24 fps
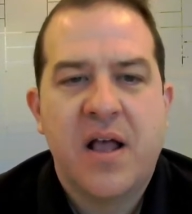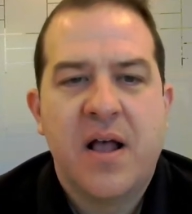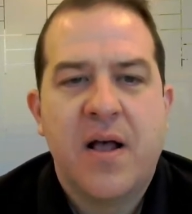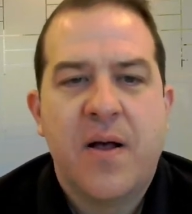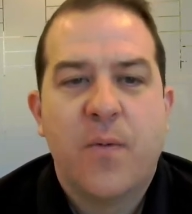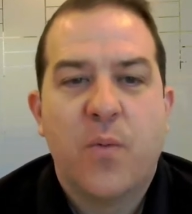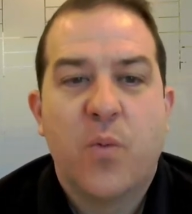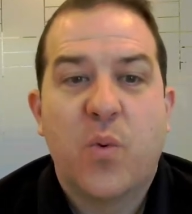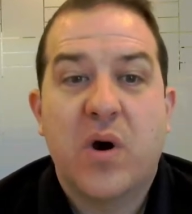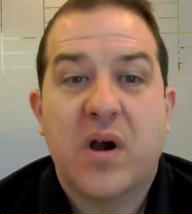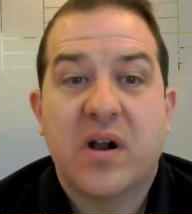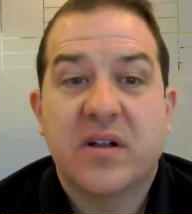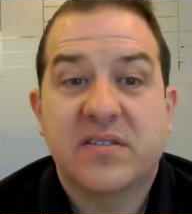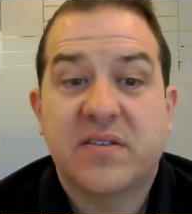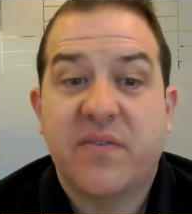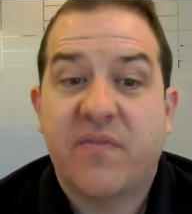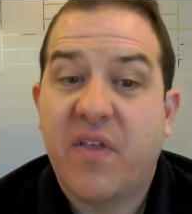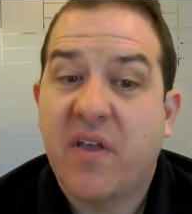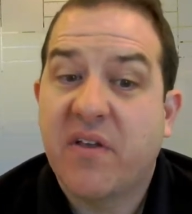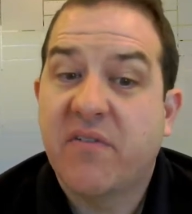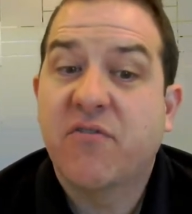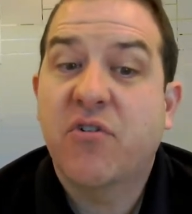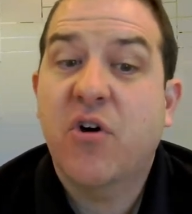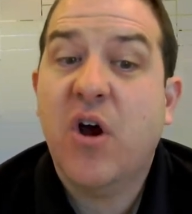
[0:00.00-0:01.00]
Whereas if
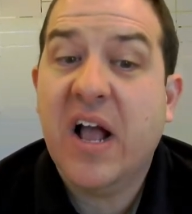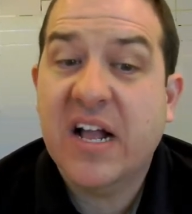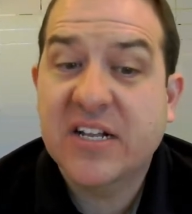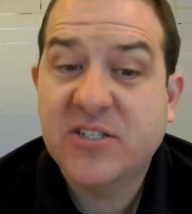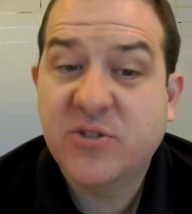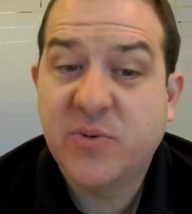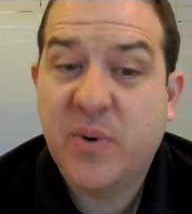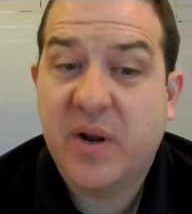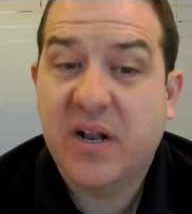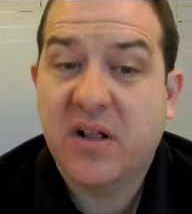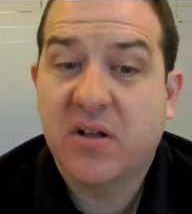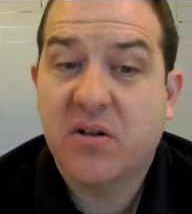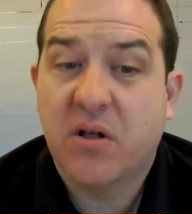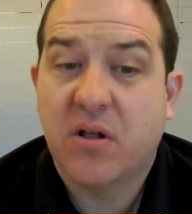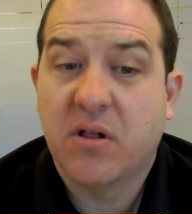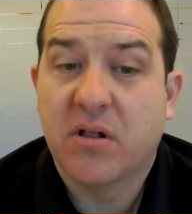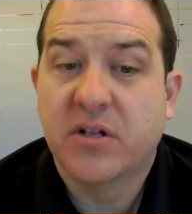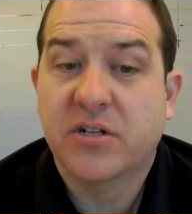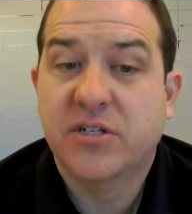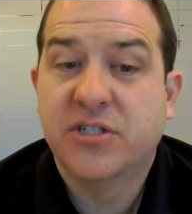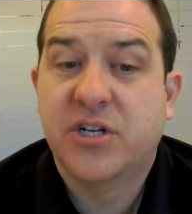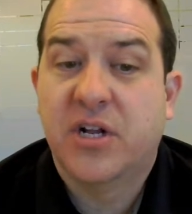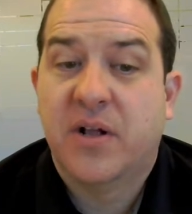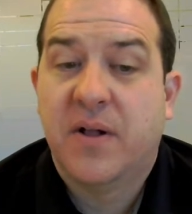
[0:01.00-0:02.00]
they graduated
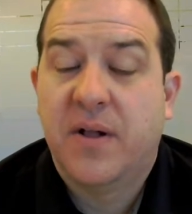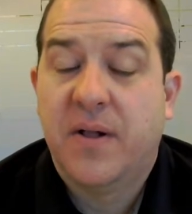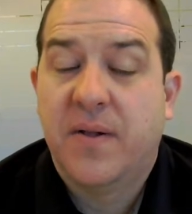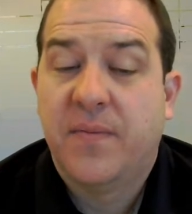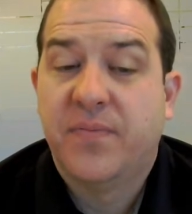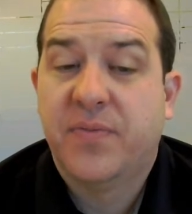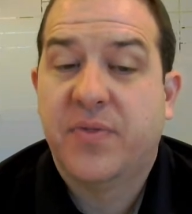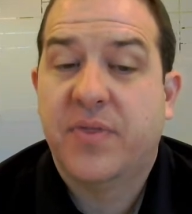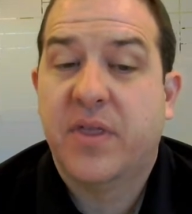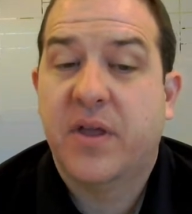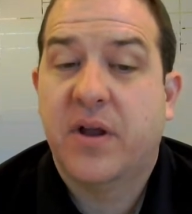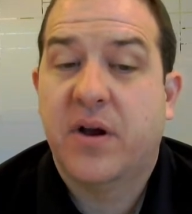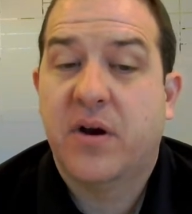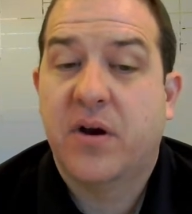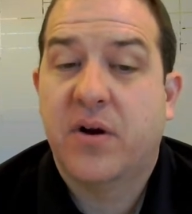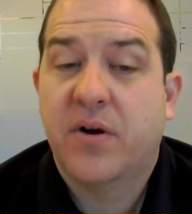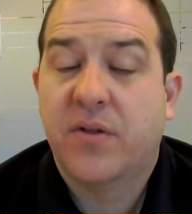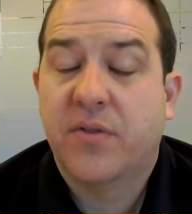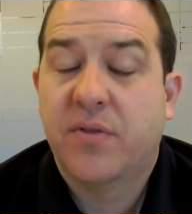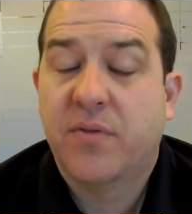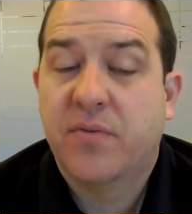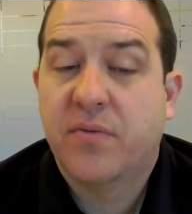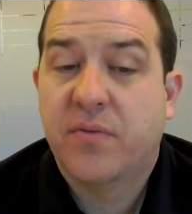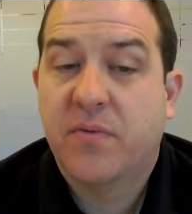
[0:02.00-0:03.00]
college,
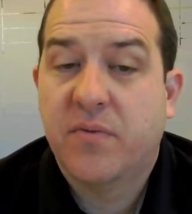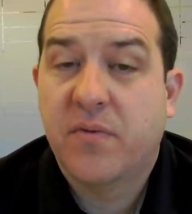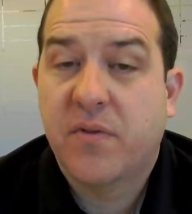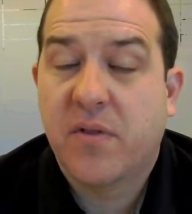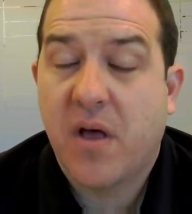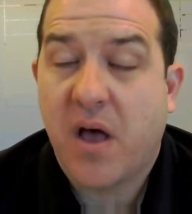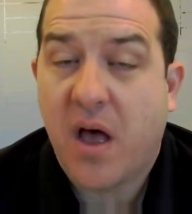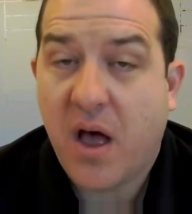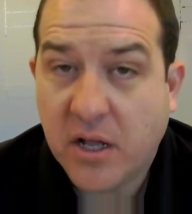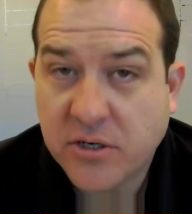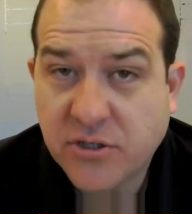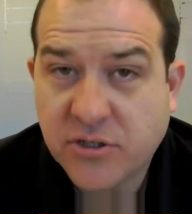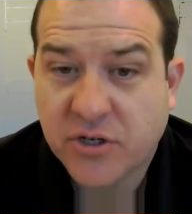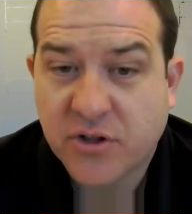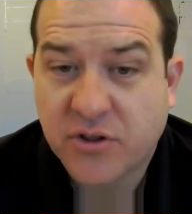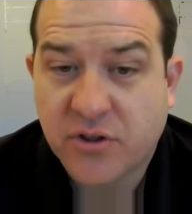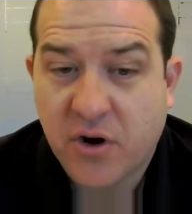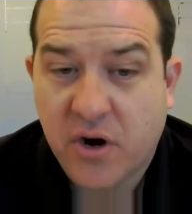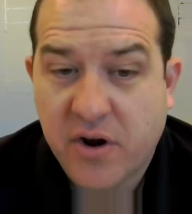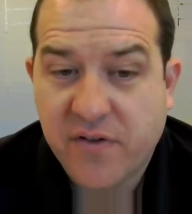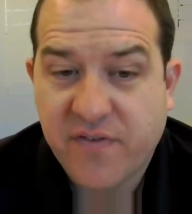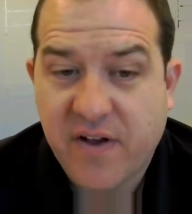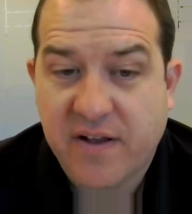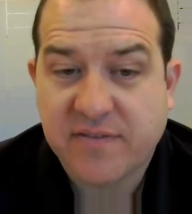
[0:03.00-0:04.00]
they're
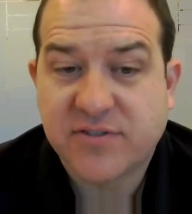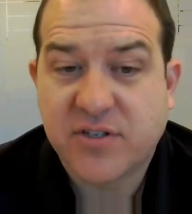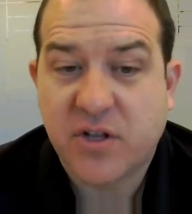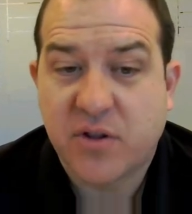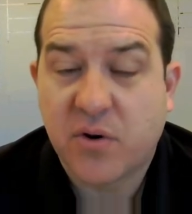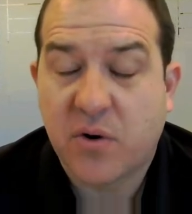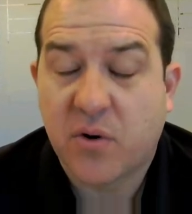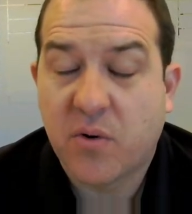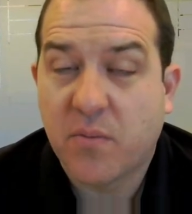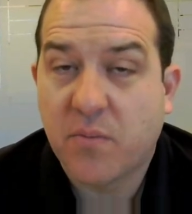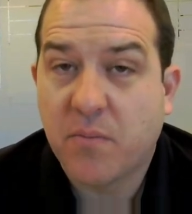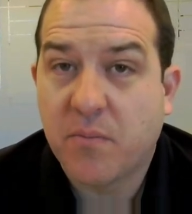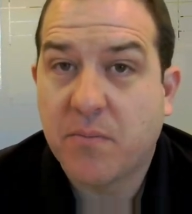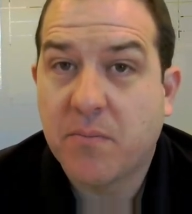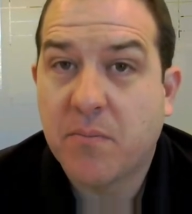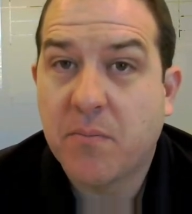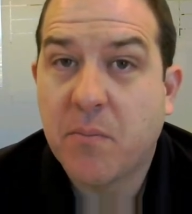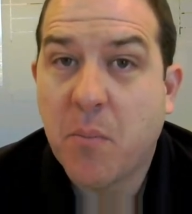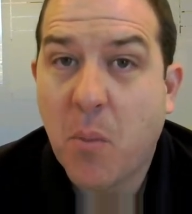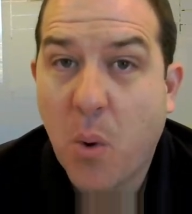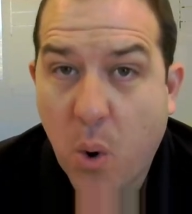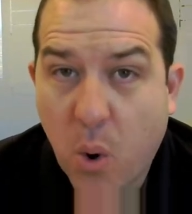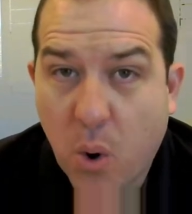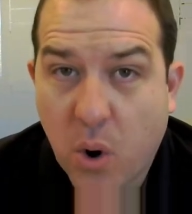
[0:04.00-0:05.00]
135, so they're
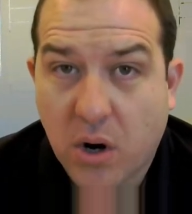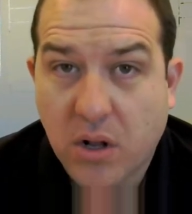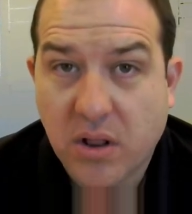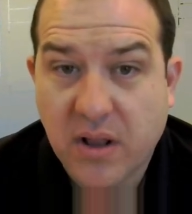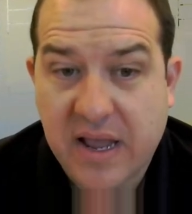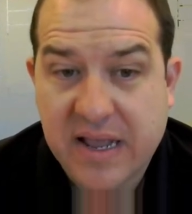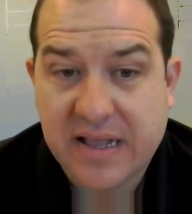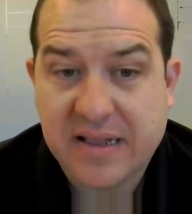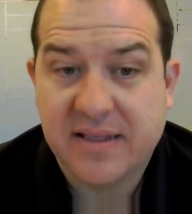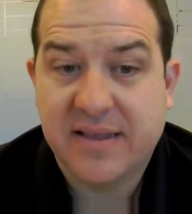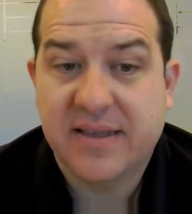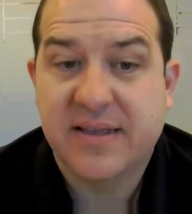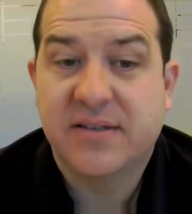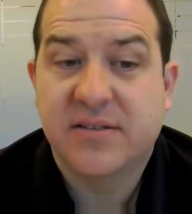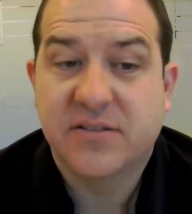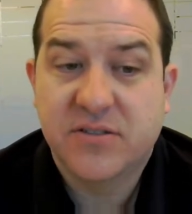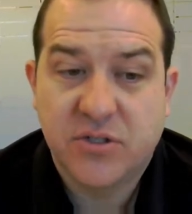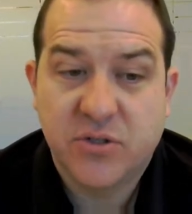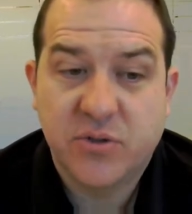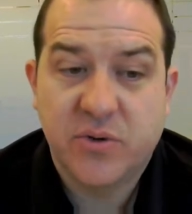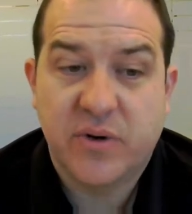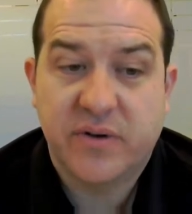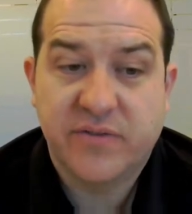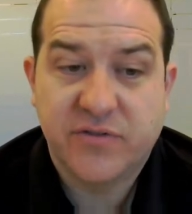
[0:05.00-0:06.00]
more likely
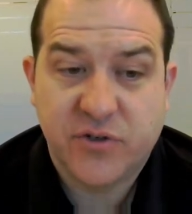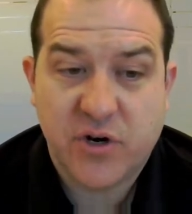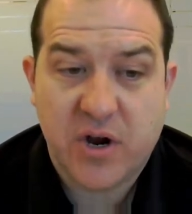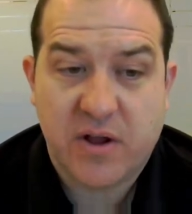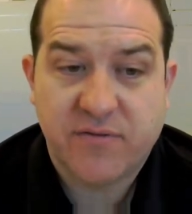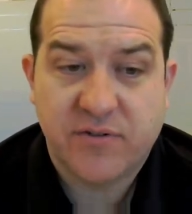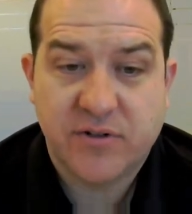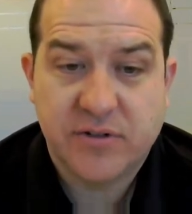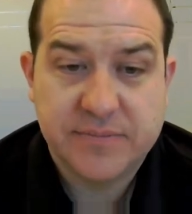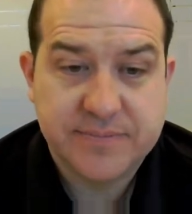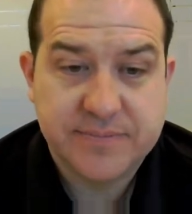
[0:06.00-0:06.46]
to have traveled.